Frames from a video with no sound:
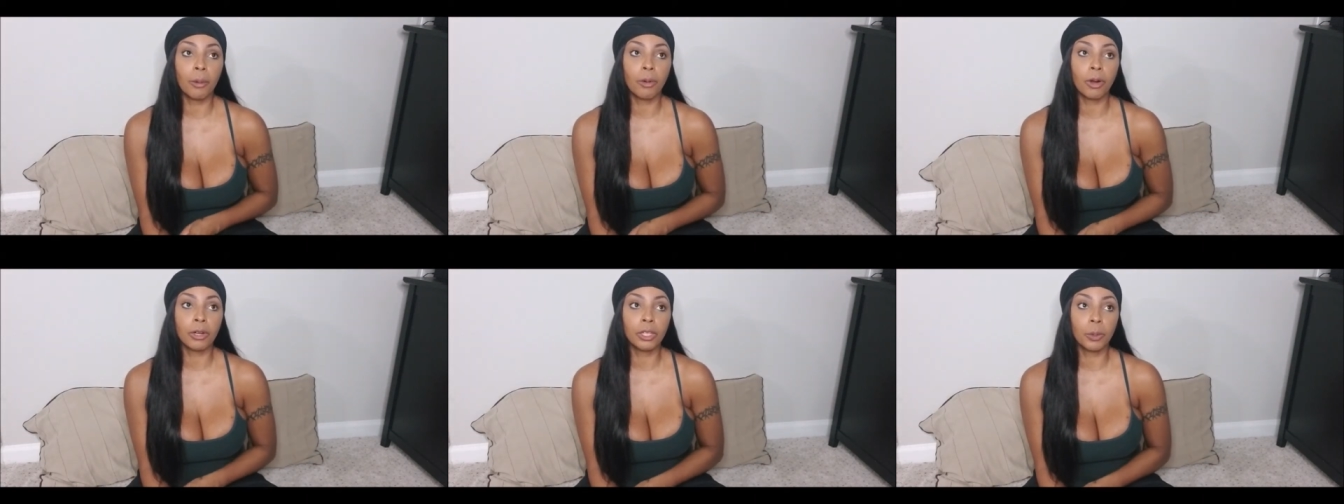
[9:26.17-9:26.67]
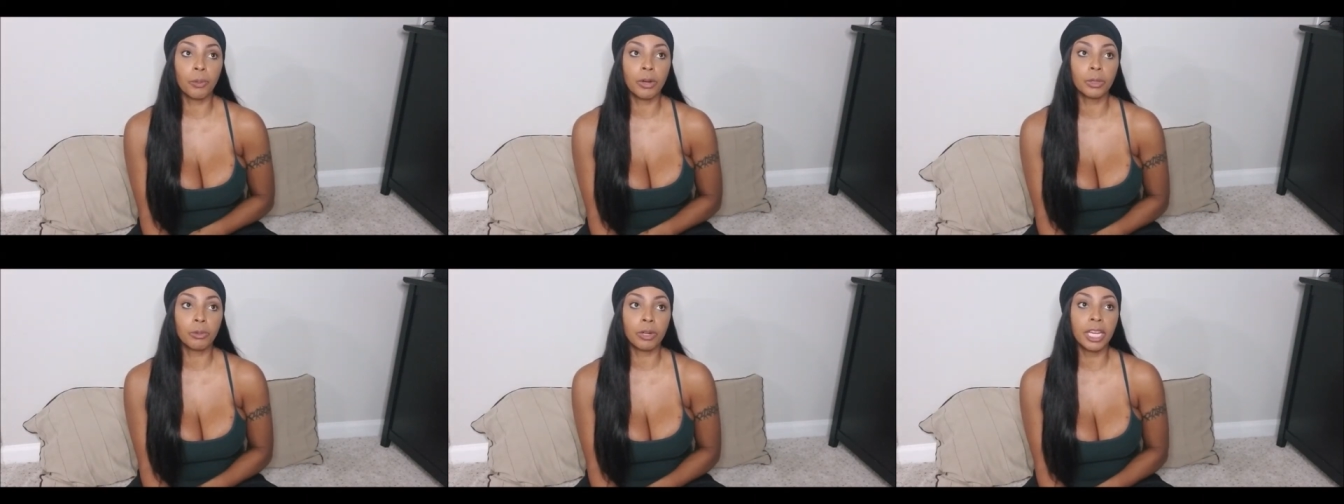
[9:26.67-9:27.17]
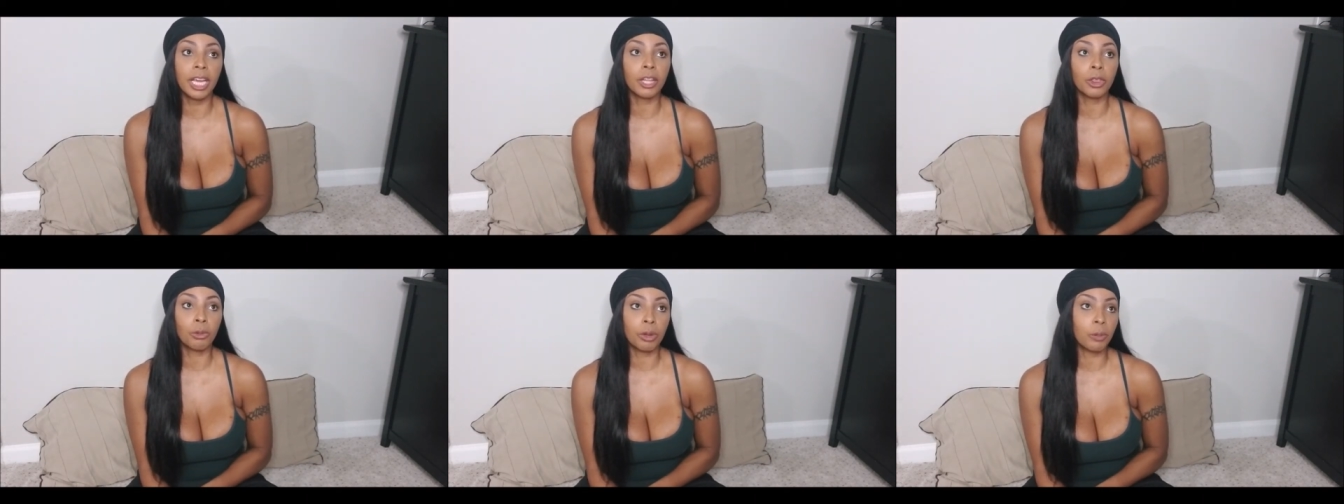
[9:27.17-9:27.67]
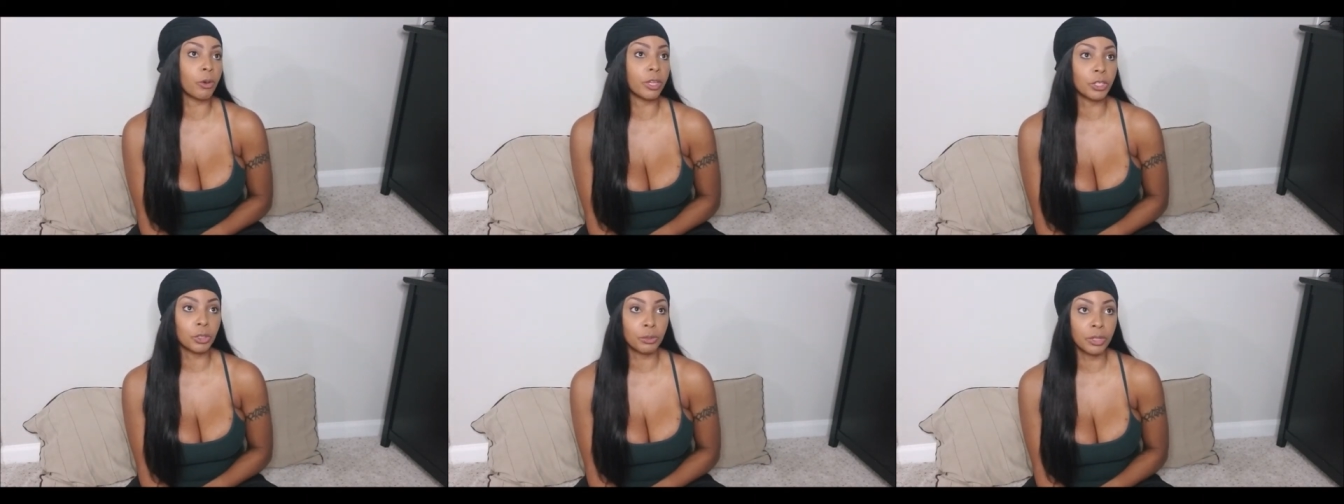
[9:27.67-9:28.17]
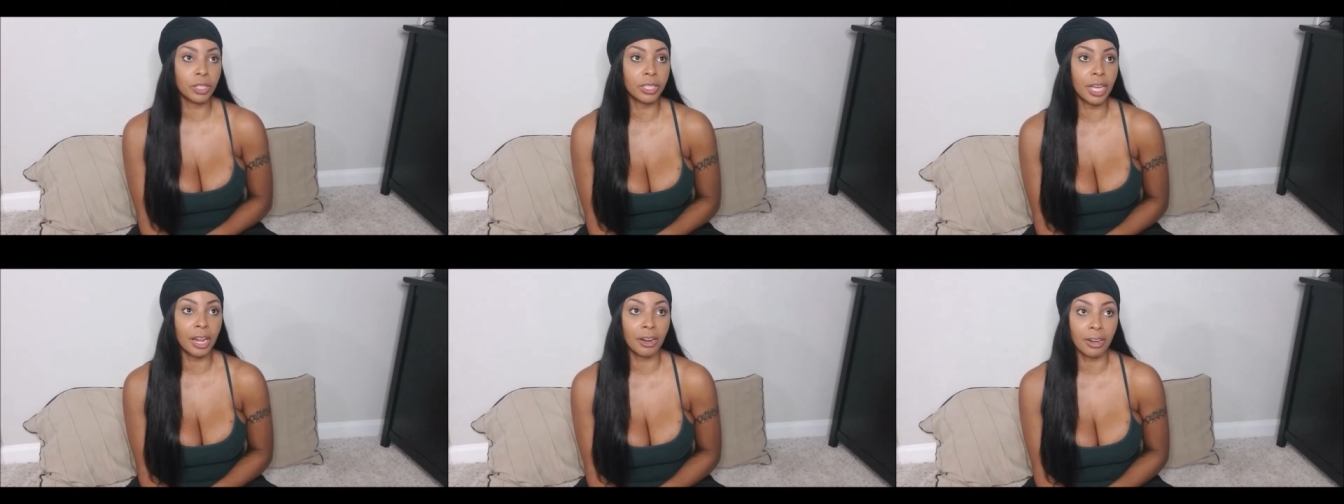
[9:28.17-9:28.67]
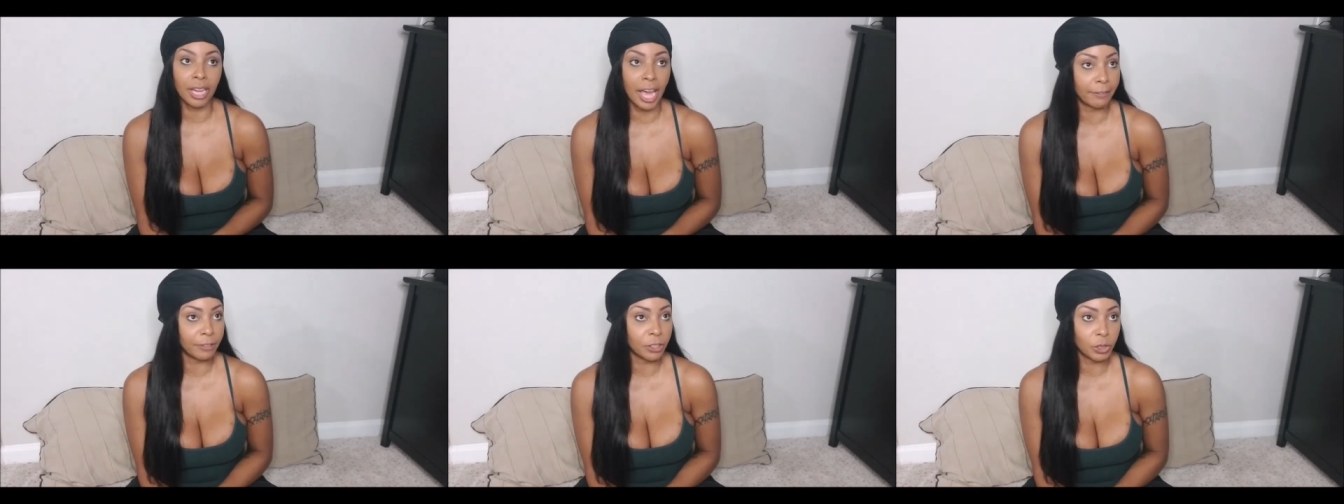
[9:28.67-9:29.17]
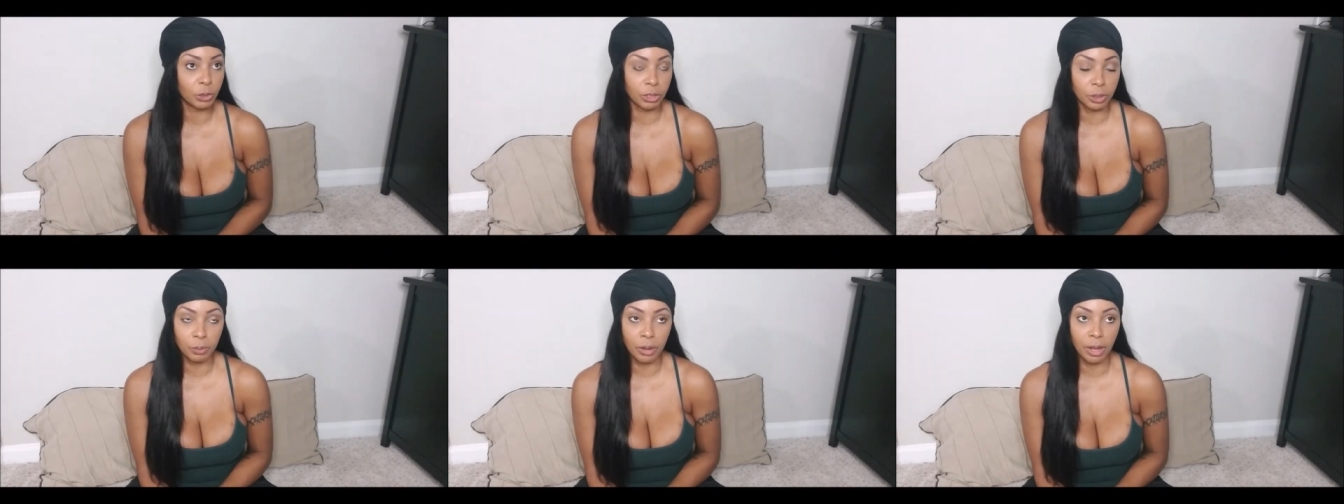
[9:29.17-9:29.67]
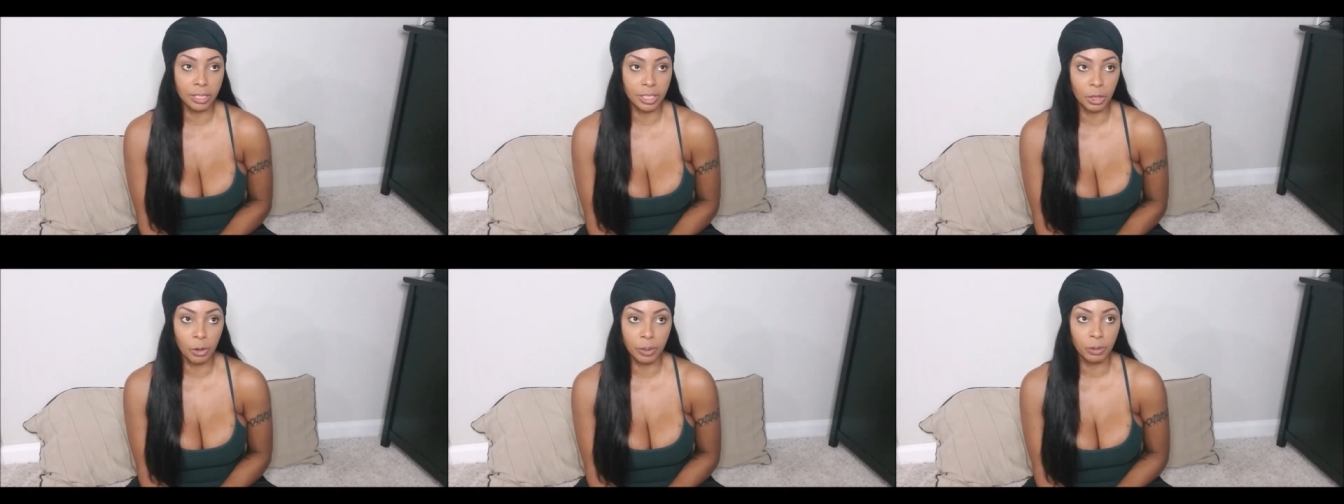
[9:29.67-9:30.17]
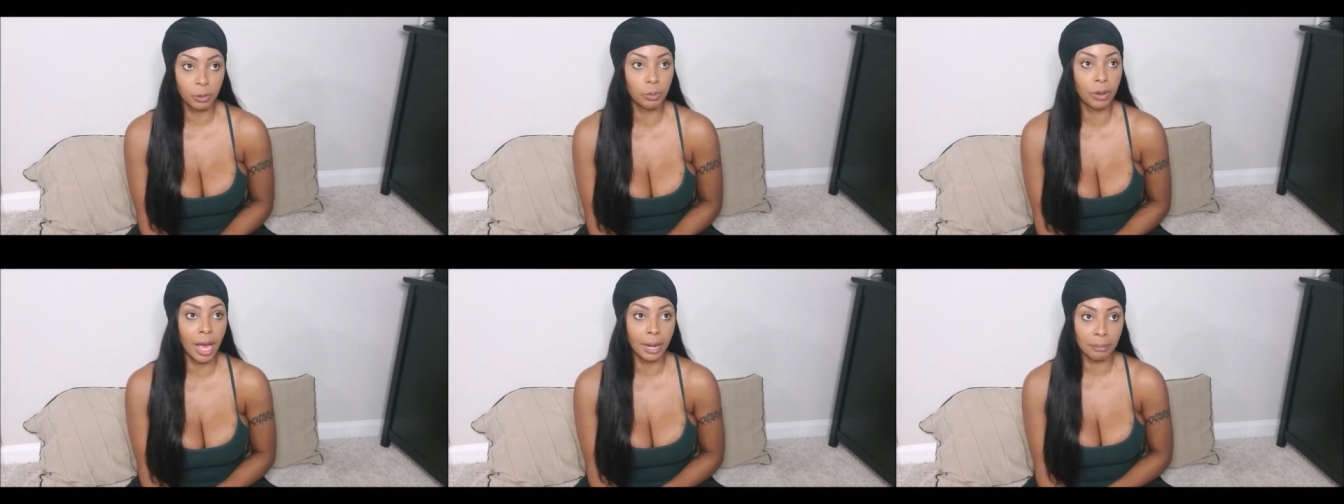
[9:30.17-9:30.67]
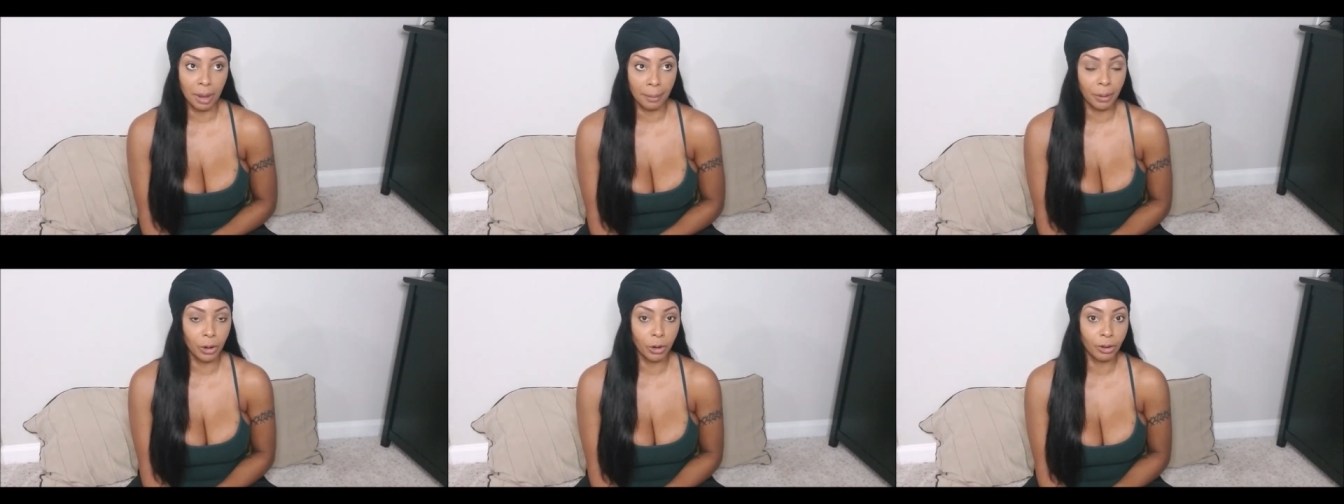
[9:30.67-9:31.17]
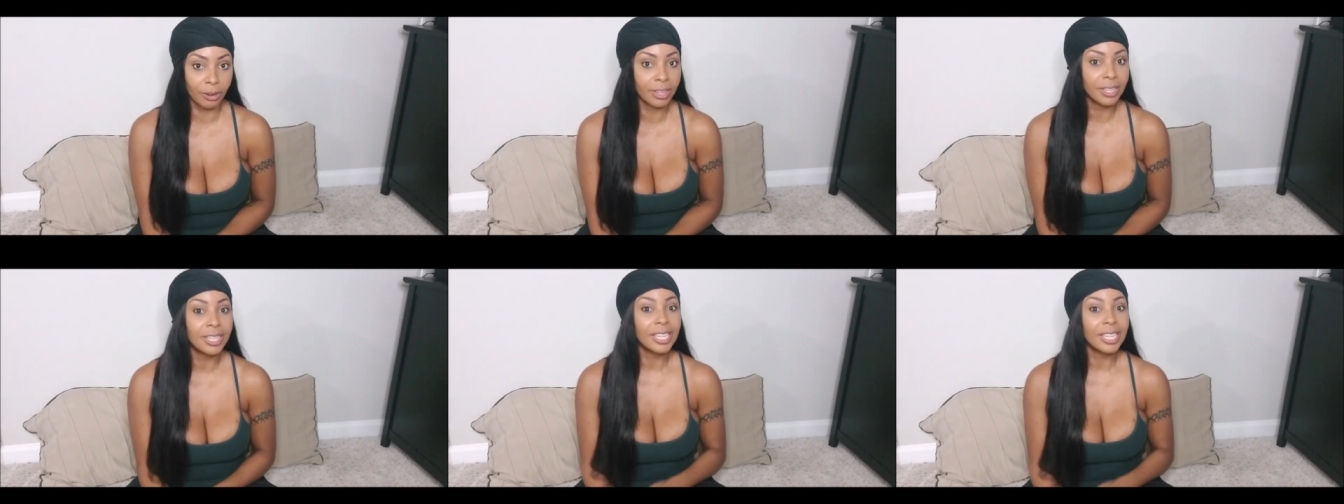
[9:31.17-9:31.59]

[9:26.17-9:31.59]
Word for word: where to the point to where he had a three point two million dollar life insurance policy on me was plotting my murder